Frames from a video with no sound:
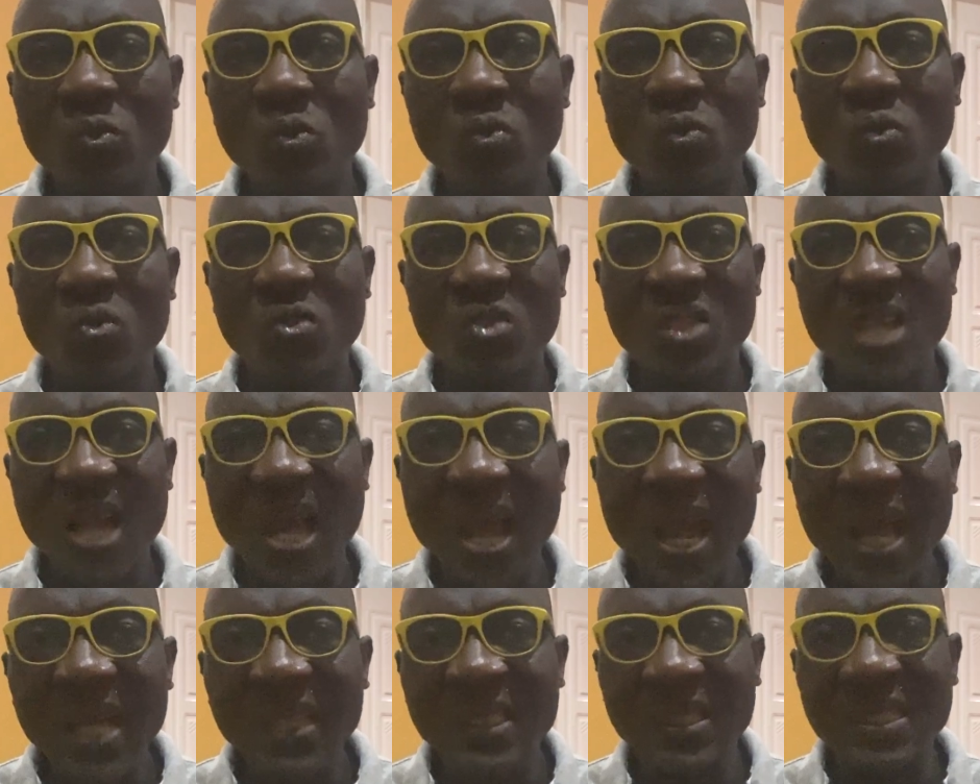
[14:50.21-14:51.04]

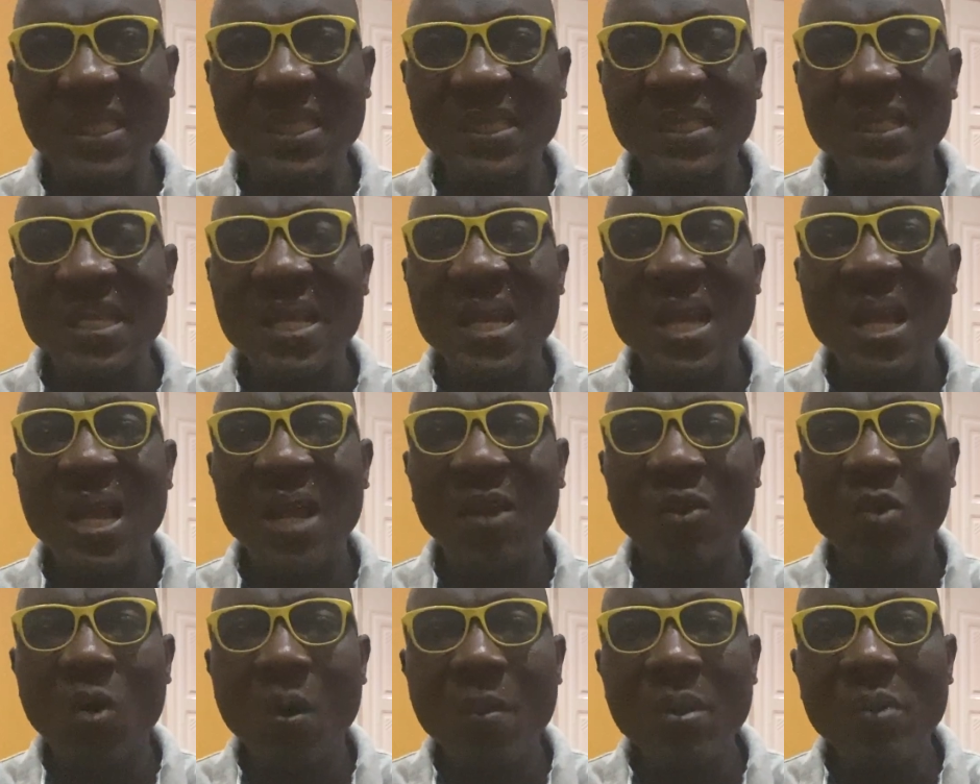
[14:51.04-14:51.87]
societies
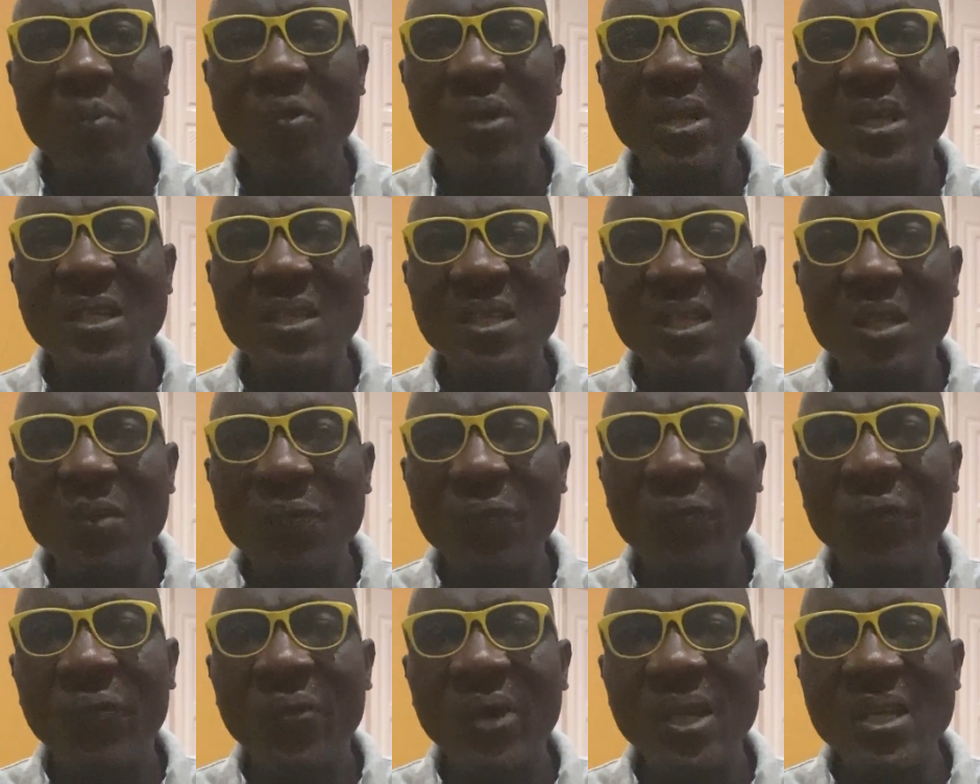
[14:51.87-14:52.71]
coming with
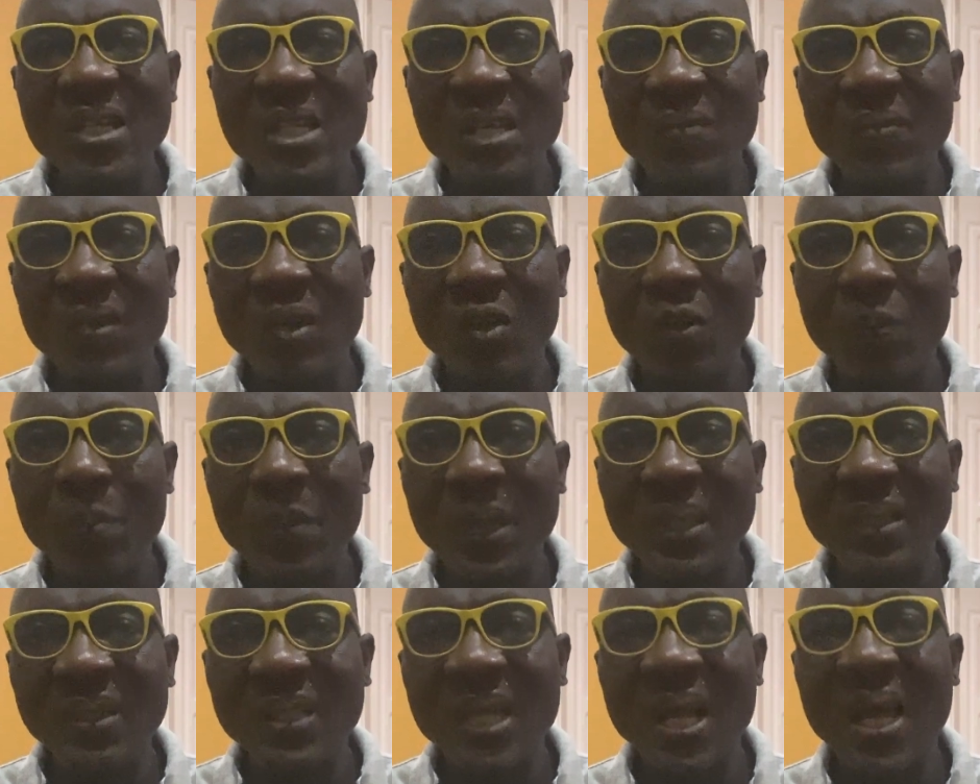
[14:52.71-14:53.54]
different
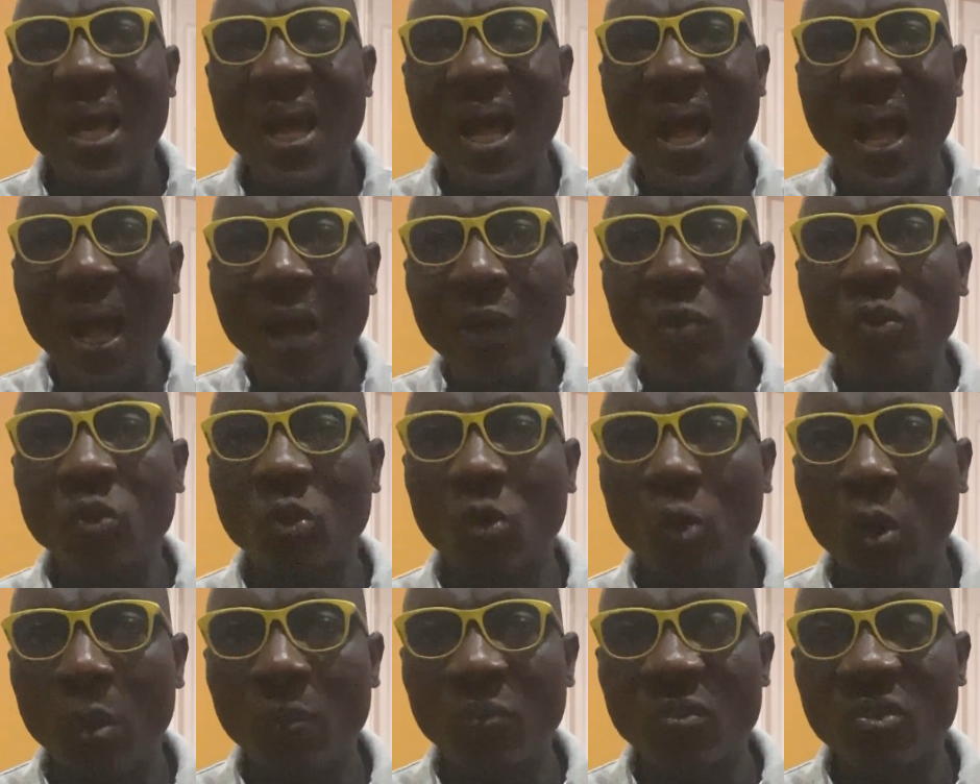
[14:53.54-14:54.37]
developmental
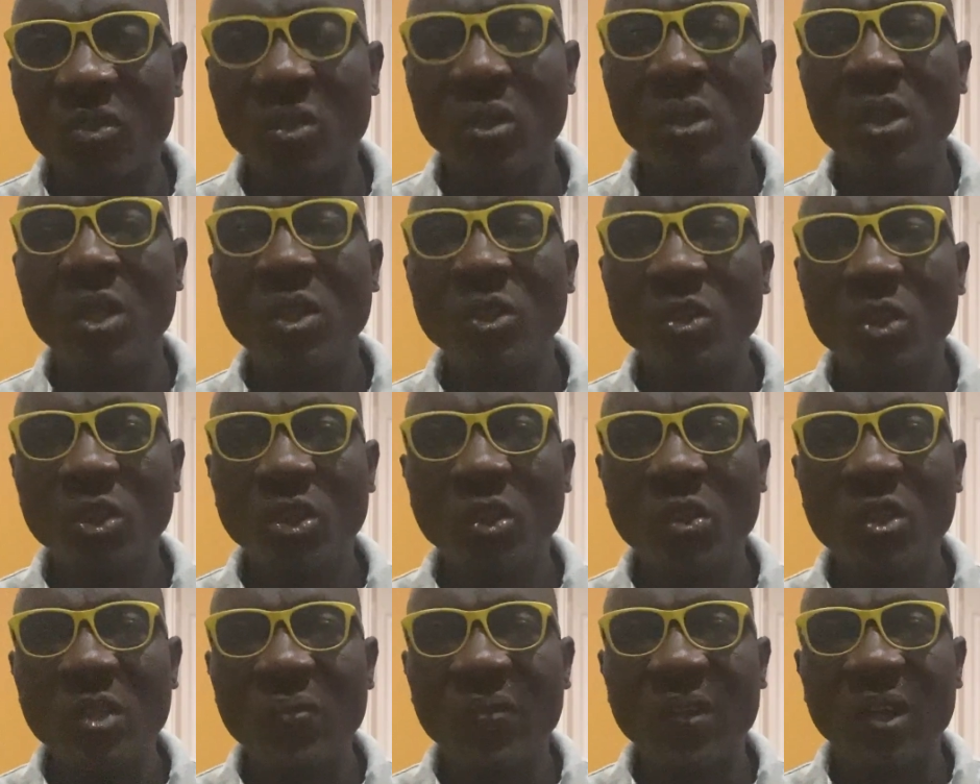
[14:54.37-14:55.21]
outcomes,
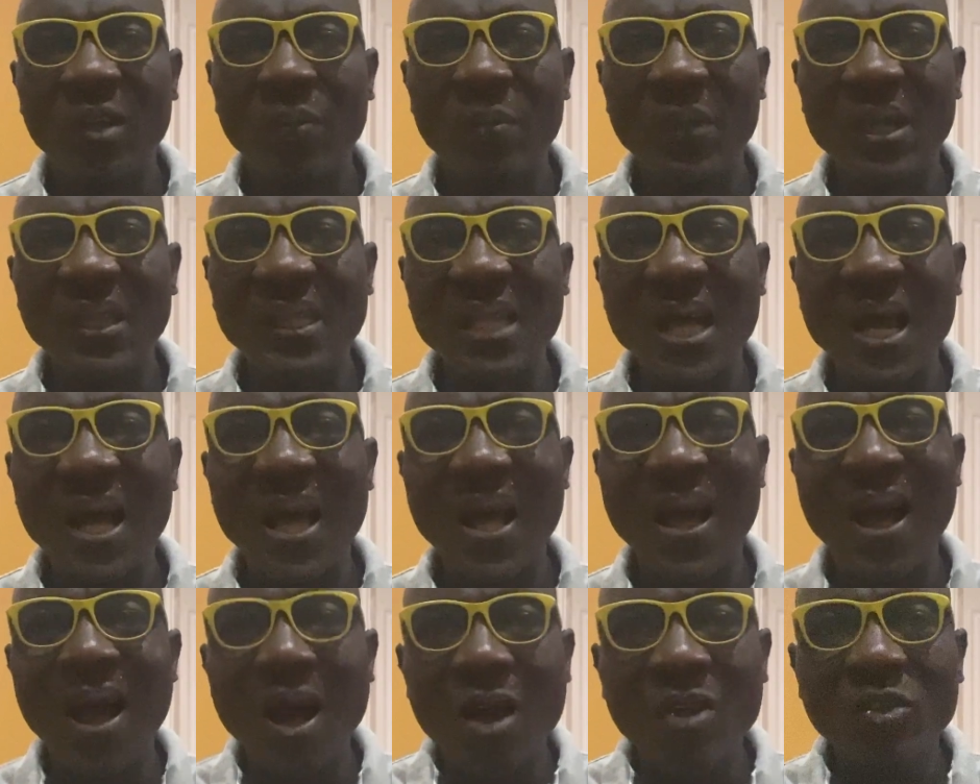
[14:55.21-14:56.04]
social developmental
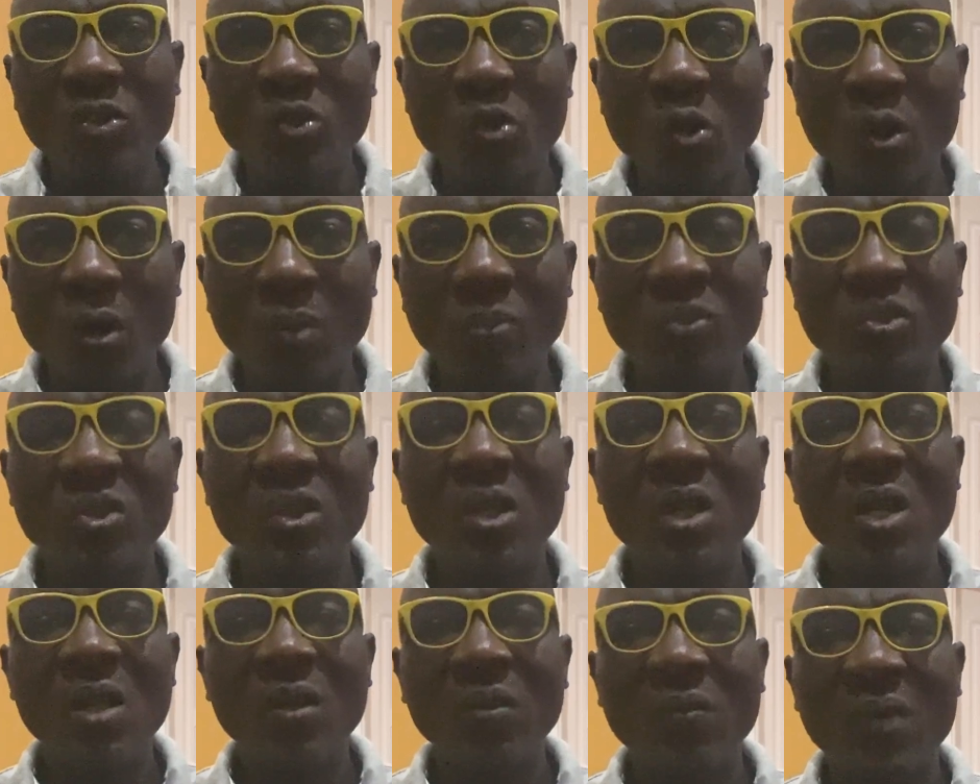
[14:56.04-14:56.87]
outcomes,
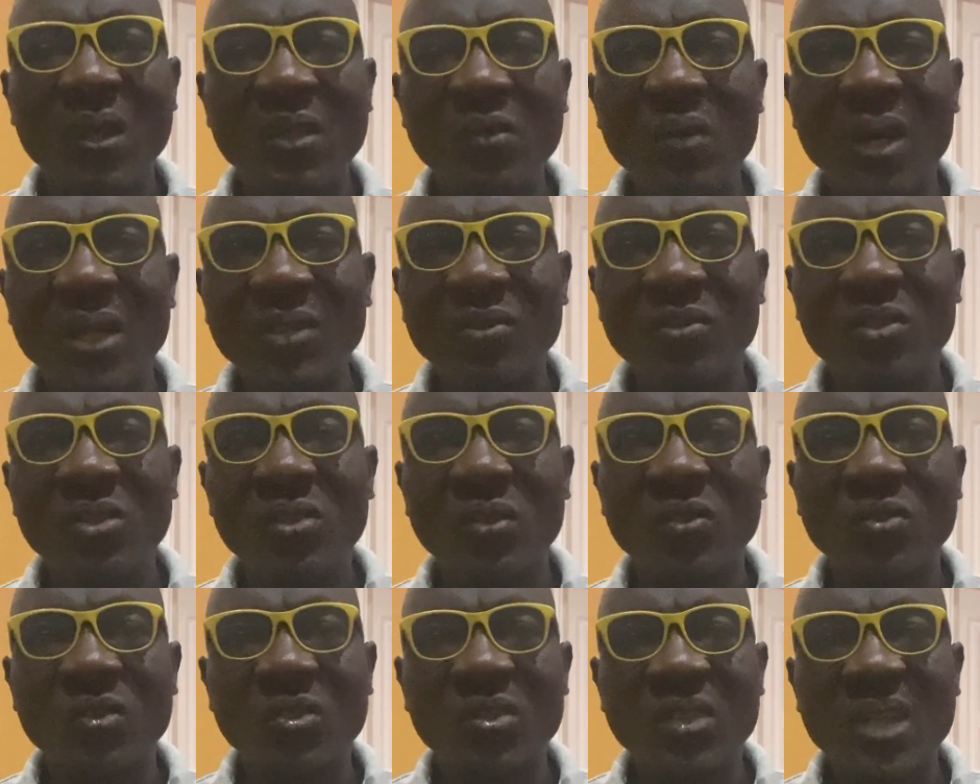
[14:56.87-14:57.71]
When you see
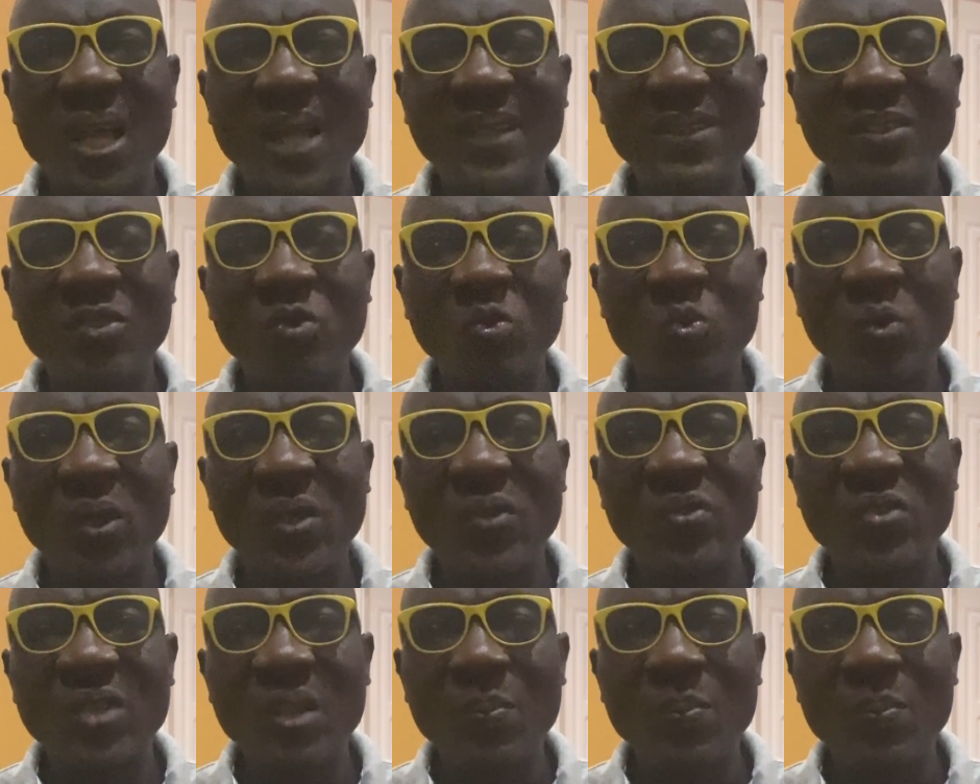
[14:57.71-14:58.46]
some societies where you say